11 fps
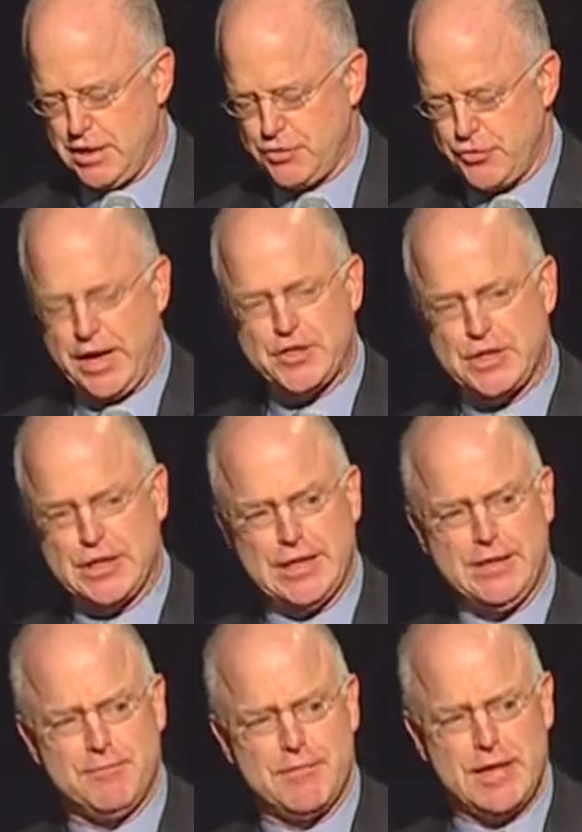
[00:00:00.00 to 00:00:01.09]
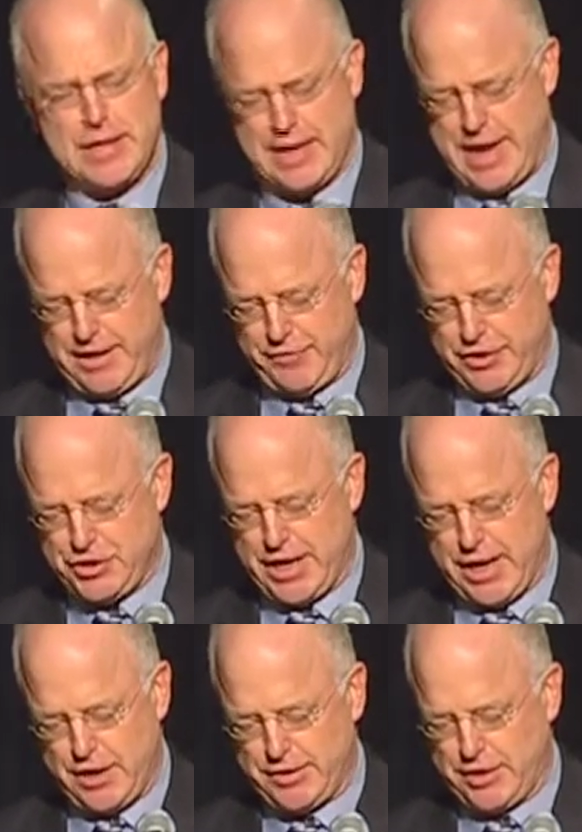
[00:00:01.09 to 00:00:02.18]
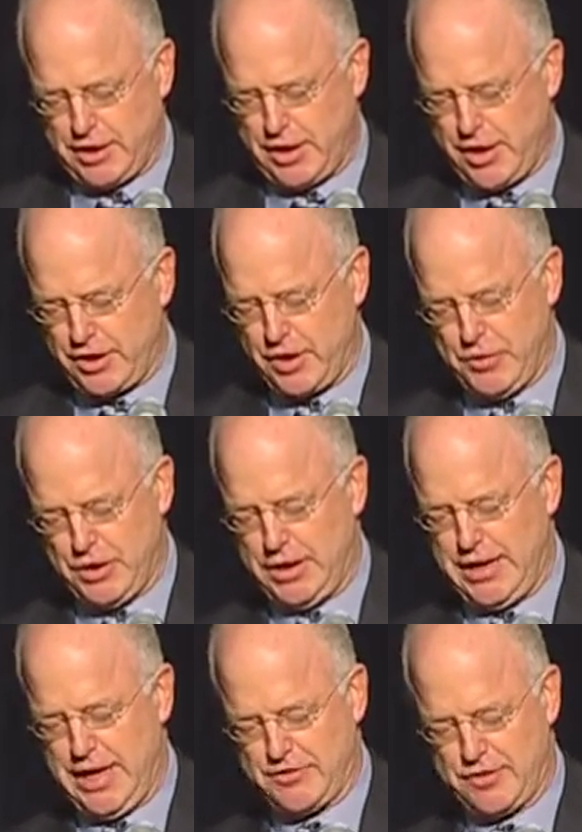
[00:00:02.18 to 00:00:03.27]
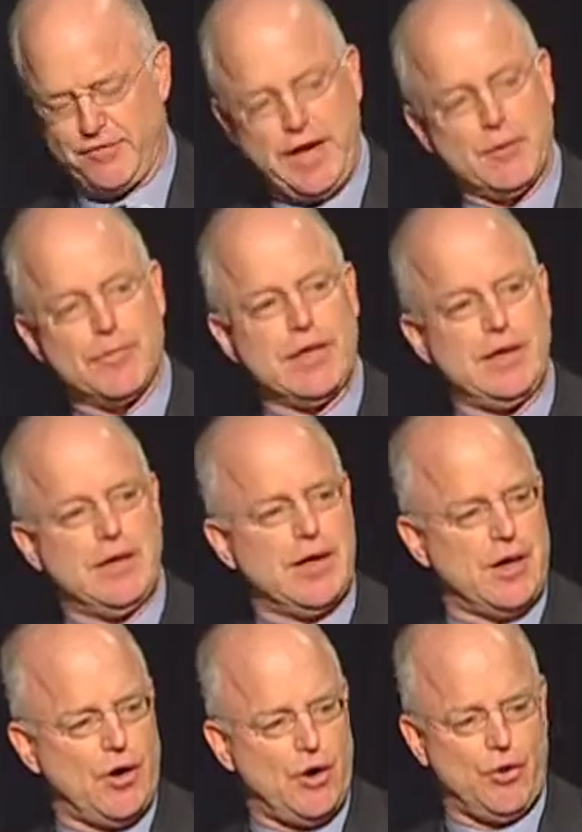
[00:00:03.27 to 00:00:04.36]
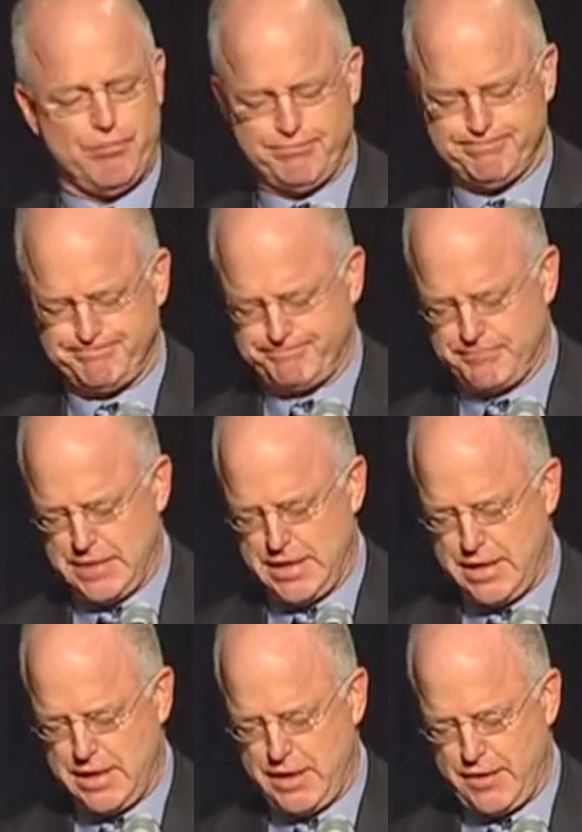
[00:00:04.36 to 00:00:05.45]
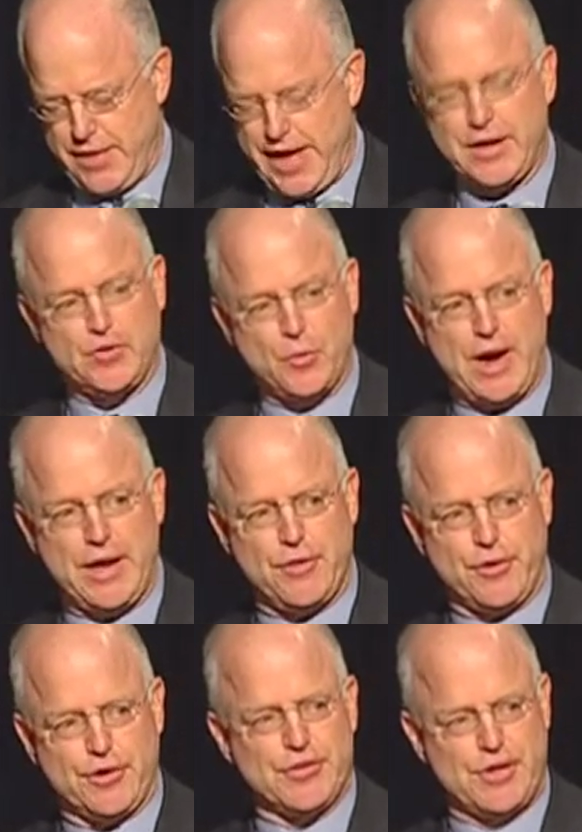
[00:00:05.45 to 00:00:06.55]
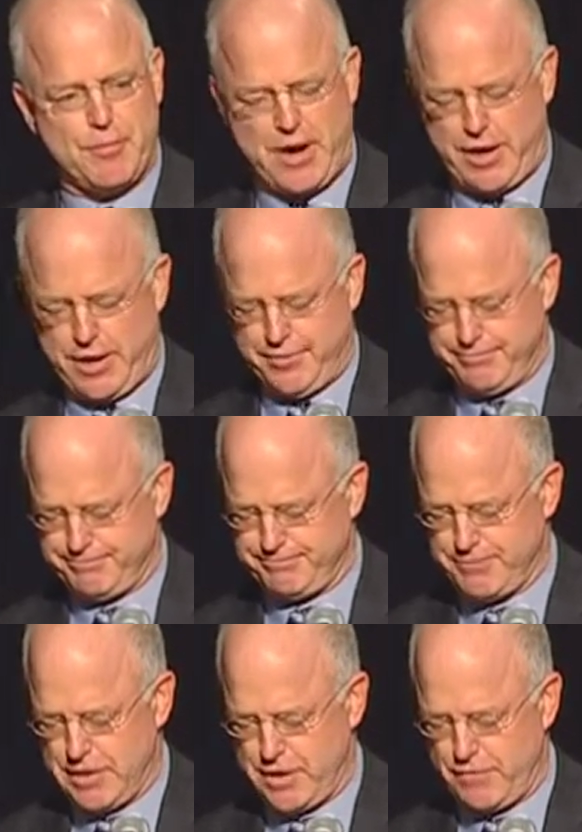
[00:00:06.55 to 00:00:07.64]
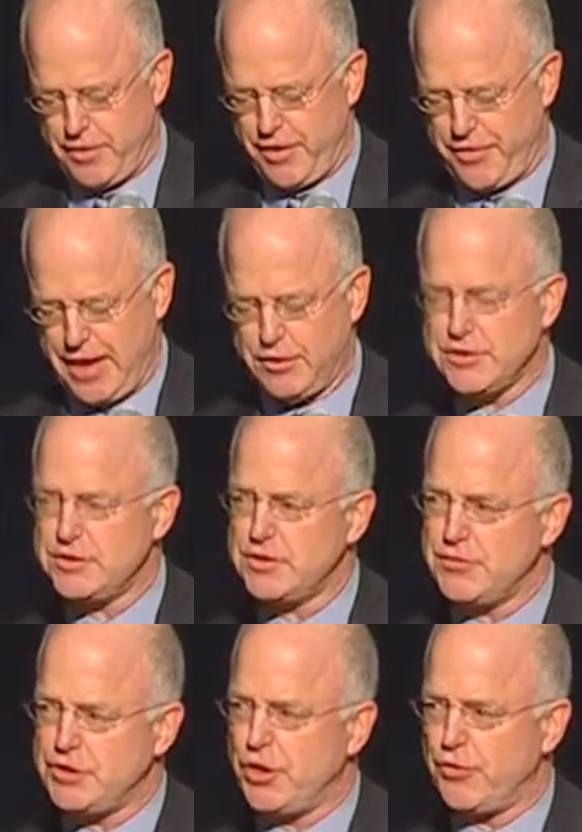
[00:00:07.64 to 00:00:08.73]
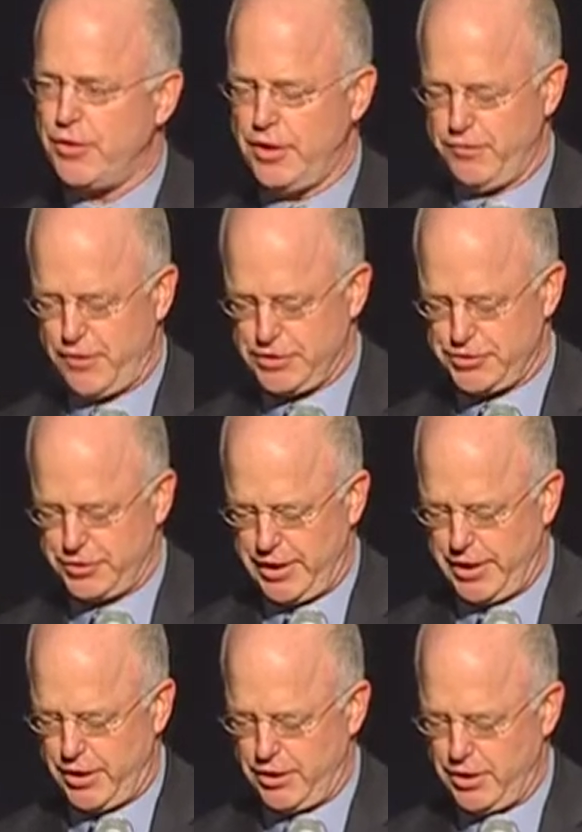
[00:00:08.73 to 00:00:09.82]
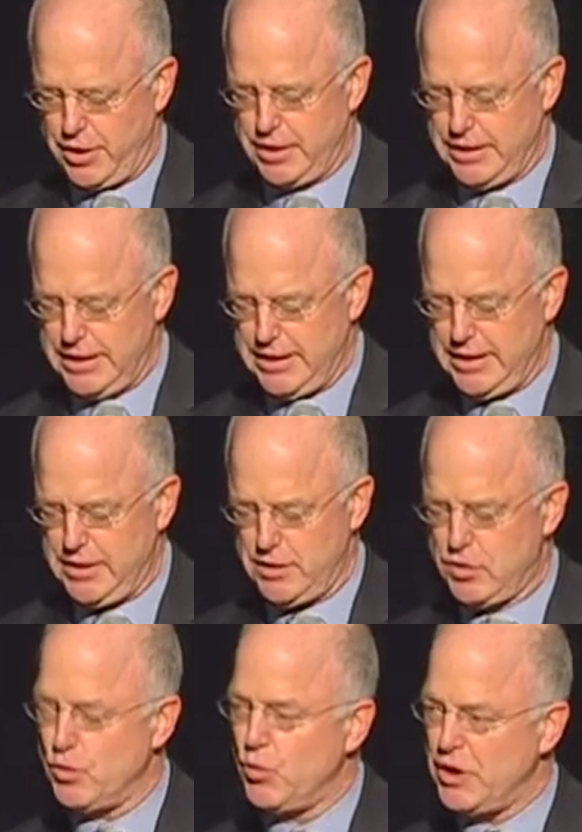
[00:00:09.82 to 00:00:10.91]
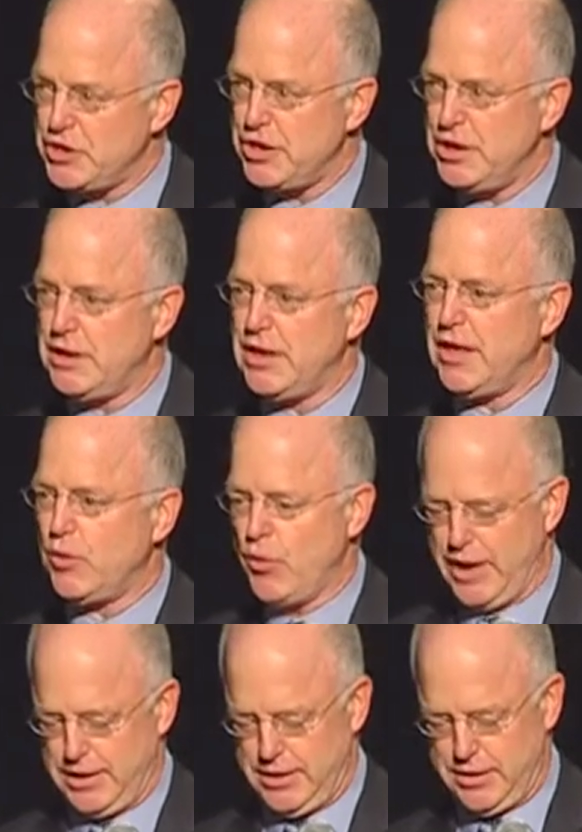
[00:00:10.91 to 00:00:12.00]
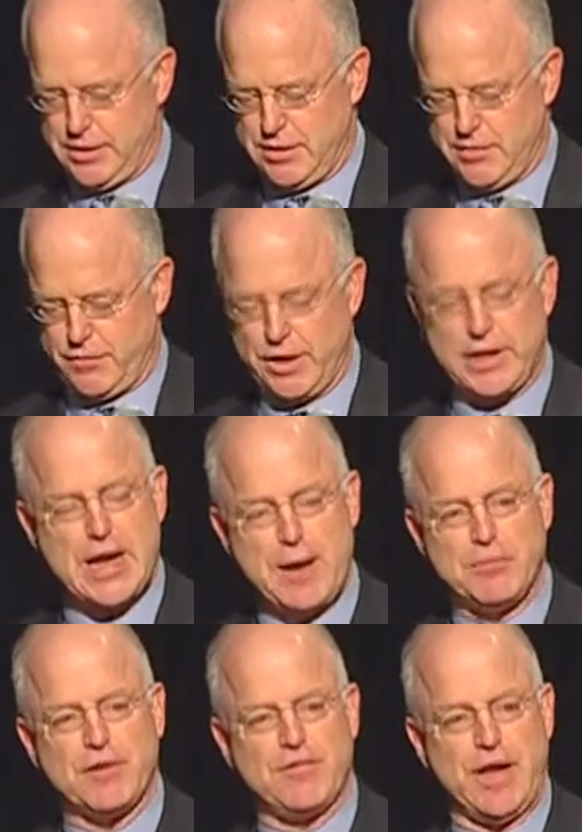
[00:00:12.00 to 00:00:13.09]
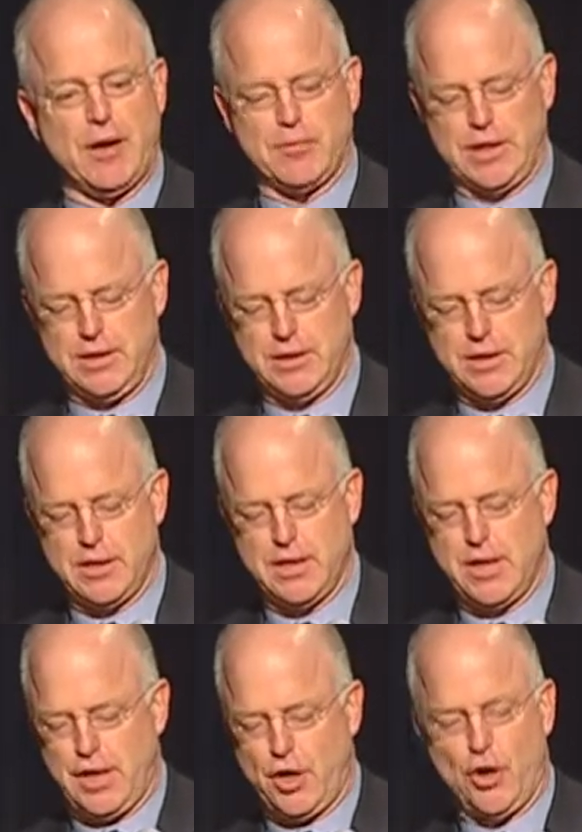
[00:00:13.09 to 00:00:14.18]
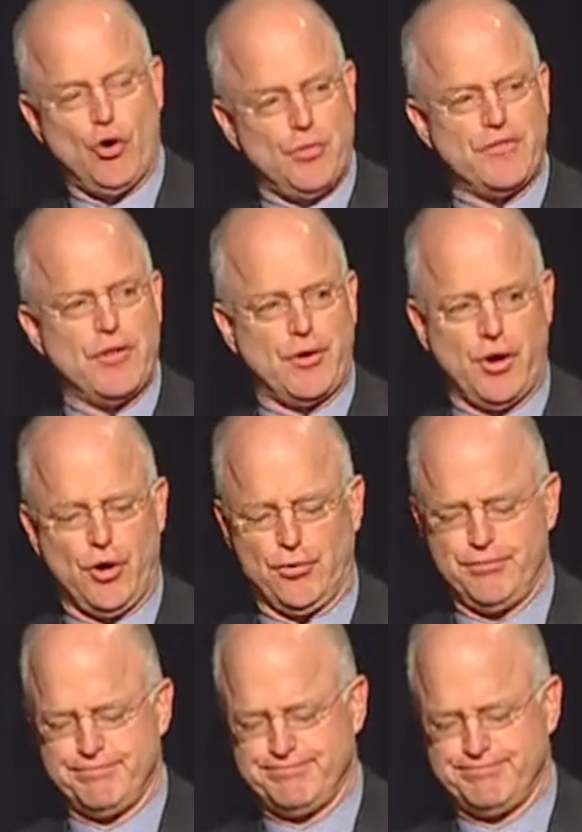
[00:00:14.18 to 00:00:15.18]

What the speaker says: Tragically, not every child in our community has a family and a home. That is why there is an Amara, for the thousands of children in foster care needing, wishing, and waiting for an adoptive family and a home of their own.